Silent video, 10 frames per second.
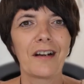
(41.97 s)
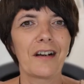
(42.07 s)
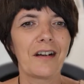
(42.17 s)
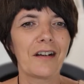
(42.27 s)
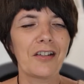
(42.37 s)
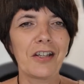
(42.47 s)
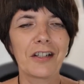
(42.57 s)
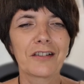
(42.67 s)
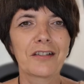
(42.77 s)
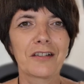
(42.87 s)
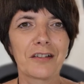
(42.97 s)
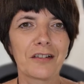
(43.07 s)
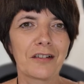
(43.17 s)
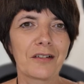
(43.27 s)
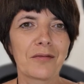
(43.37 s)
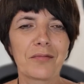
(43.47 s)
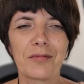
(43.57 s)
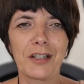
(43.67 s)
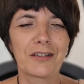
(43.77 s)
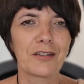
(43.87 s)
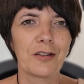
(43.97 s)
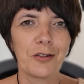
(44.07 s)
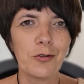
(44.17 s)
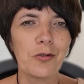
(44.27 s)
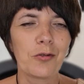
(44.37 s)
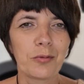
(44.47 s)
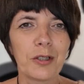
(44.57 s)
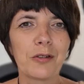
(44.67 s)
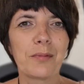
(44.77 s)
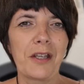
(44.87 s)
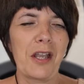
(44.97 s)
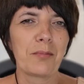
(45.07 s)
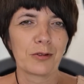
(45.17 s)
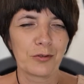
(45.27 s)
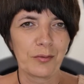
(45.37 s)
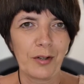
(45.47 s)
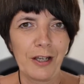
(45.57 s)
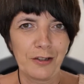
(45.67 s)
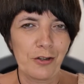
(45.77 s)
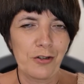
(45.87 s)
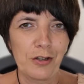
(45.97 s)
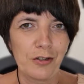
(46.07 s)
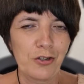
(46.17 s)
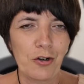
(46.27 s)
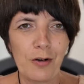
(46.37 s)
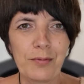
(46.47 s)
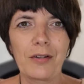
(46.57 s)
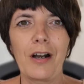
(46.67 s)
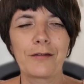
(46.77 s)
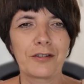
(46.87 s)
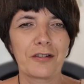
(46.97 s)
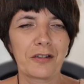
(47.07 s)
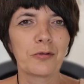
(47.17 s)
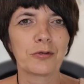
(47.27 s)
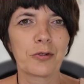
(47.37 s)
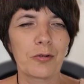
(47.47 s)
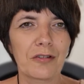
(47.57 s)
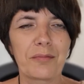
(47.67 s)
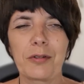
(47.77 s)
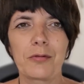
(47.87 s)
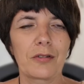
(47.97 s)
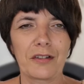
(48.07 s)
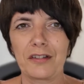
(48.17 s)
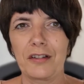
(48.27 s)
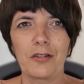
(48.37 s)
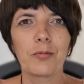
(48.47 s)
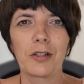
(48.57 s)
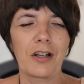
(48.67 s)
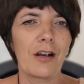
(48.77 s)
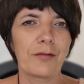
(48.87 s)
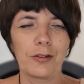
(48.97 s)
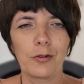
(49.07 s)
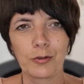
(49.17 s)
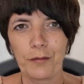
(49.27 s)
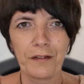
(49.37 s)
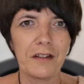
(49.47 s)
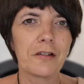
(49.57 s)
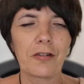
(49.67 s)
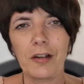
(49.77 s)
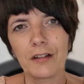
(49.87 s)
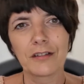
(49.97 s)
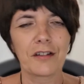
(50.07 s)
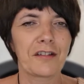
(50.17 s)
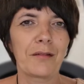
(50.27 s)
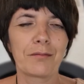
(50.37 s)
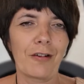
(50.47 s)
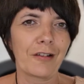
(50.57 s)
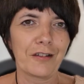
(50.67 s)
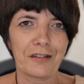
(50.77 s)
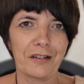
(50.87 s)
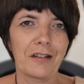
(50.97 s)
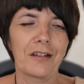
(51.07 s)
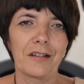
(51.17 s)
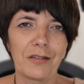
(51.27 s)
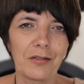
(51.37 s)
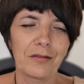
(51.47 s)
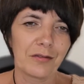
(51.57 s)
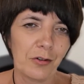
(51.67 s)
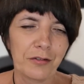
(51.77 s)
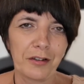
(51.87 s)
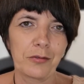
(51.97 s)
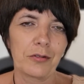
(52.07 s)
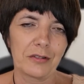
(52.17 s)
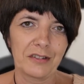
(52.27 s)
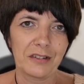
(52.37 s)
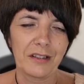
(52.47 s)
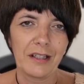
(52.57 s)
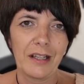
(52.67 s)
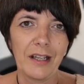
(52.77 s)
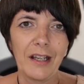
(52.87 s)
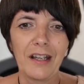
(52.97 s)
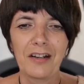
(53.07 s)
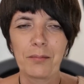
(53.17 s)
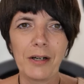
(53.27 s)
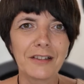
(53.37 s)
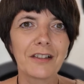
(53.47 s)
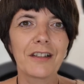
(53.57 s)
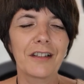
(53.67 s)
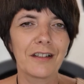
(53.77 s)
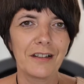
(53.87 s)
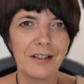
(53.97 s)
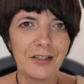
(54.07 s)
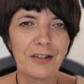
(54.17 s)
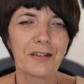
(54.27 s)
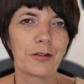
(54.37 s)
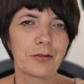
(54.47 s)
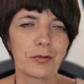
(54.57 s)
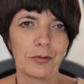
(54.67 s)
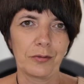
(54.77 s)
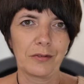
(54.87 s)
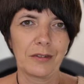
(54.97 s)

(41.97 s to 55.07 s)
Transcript: uh, and uh, that you will be able to find a, a job after the good course because uh, you will have a lot of theory and some practice uh, on the course. But it is not true,